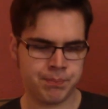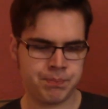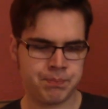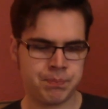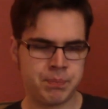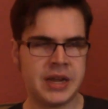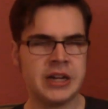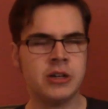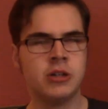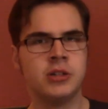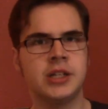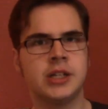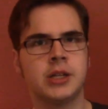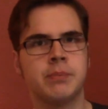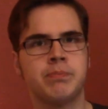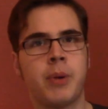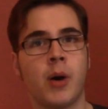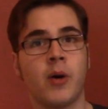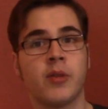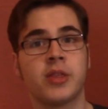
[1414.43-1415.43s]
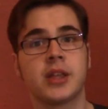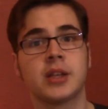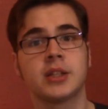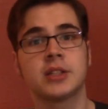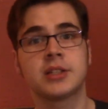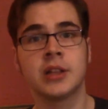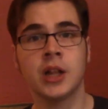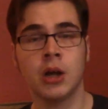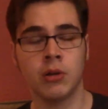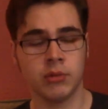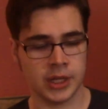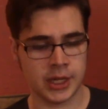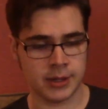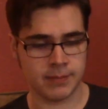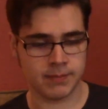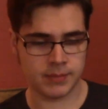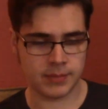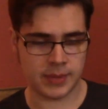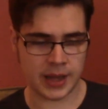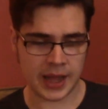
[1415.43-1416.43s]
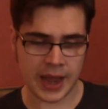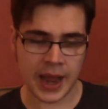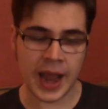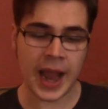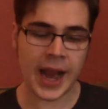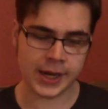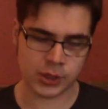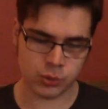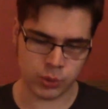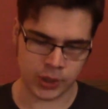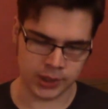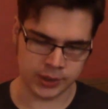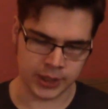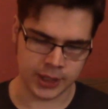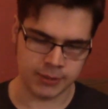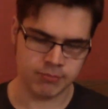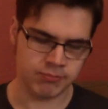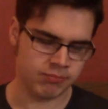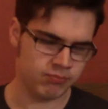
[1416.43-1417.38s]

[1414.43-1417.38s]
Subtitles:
Peter did it both slowly and quickly.